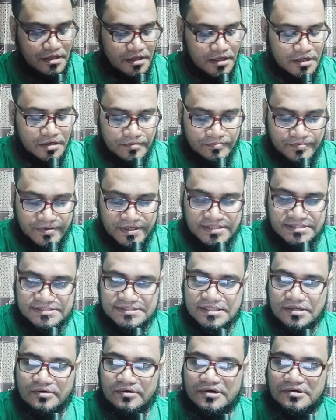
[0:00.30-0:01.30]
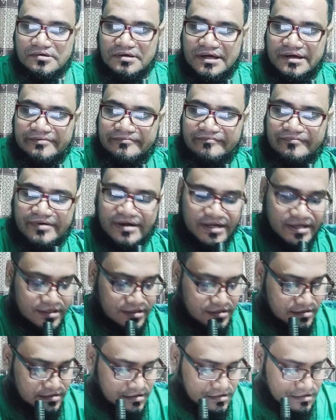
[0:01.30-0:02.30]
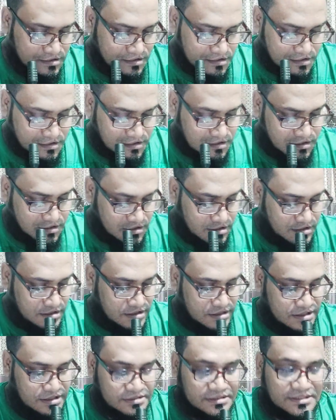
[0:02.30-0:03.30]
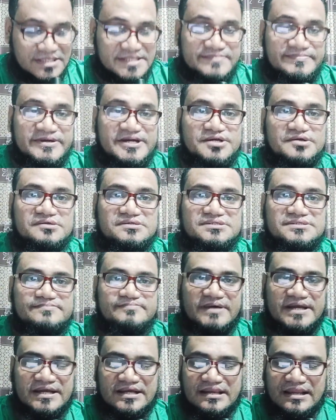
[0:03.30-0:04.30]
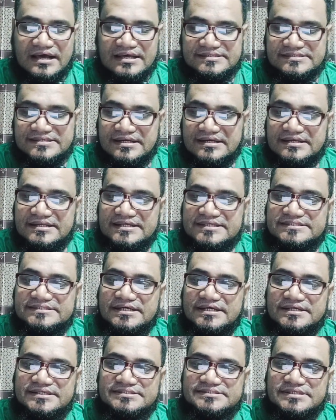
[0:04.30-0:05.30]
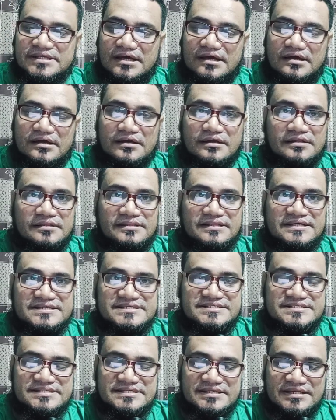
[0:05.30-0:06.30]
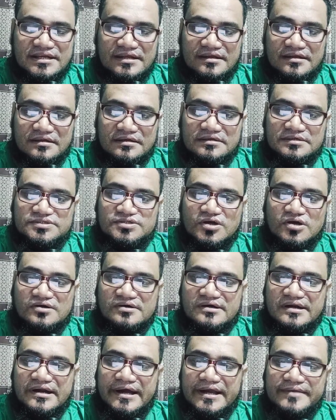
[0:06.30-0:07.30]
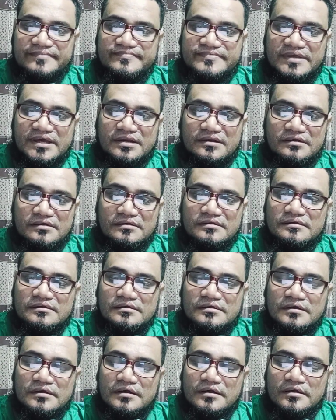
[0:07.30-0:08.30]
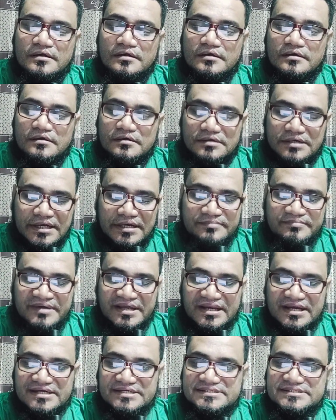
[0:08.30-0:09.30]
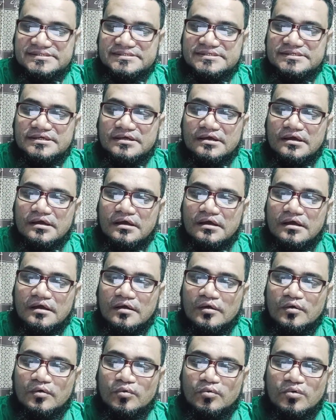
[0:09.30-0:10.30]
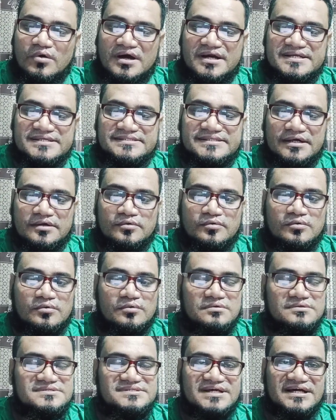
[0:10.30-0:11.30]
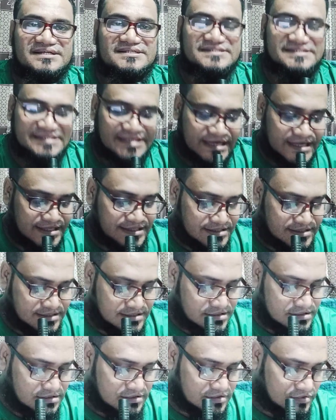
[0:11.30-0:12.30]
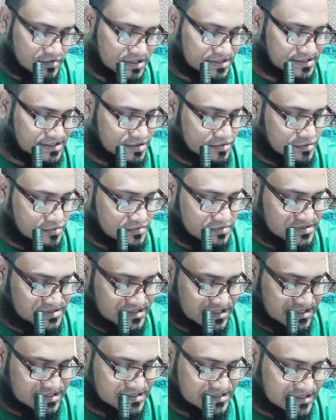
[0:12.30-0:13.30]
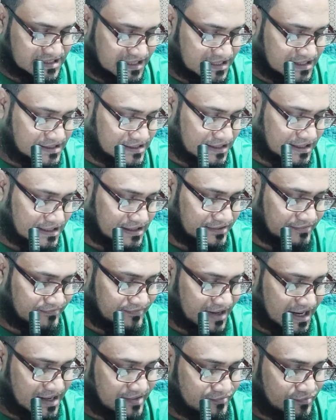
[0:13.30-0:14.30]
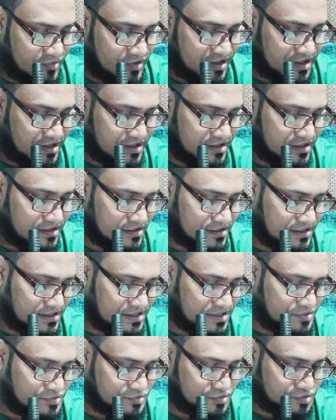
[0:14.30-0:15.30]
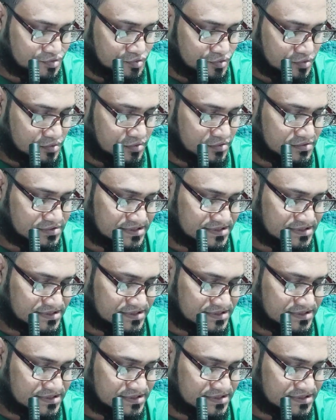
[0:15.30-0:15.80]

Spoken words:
Hello friends, how are you? I am fine. This video is my class and lectures, these short times and 10 minutes. What is the Google Sustain? What is the Google Sustain and 5 why I use Google